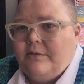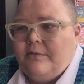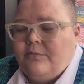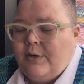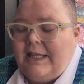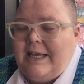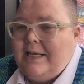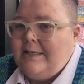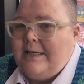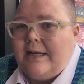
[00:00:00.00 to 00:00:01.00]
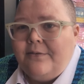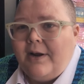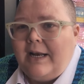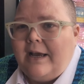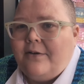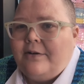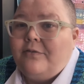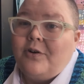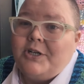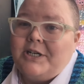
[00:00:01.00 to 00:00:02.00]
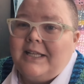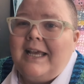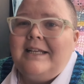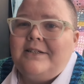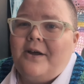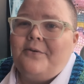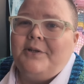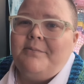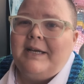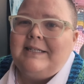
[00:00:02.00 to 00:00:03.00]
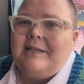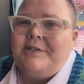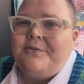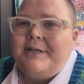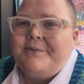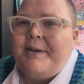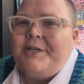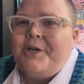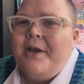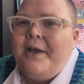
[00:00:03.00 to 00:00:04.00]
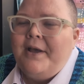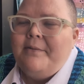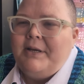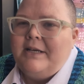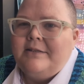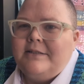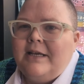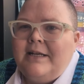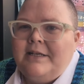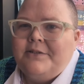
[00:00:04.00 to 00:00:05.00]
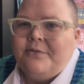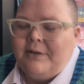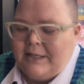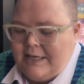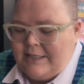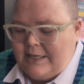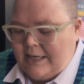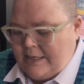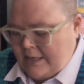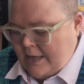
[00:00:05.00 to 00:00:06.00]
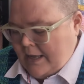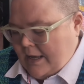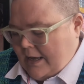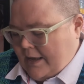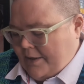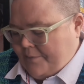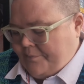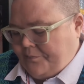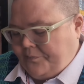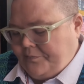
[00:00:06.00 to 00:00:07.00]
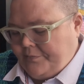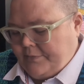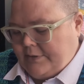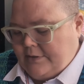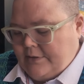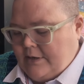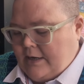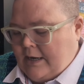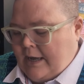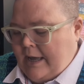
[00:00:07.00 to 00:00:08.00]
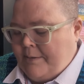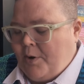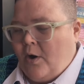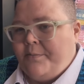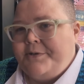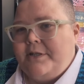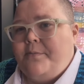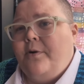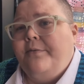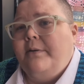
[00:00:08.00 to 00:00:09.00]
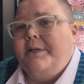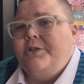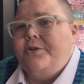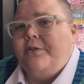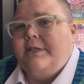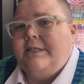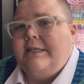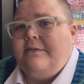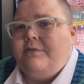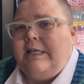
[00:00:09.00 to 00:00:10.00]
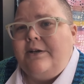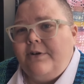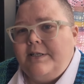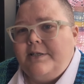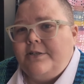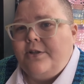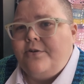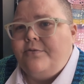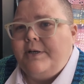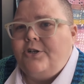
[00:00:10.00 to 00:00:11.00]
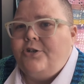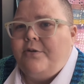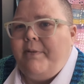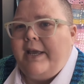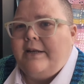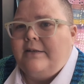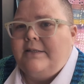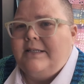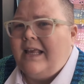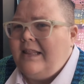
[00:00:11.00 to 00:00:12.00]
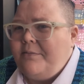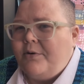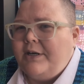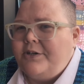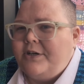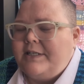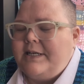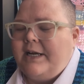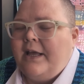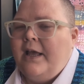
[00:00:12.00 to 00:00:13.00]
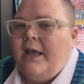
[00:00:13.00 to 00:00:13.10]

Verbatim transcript: a really easy knit right now. Unfortunately, it's not holding my attention quite as much because it is a really easy knit. I am almost at the point where I'm going to start the sleeve decreases though, which should make it slightly more interesting.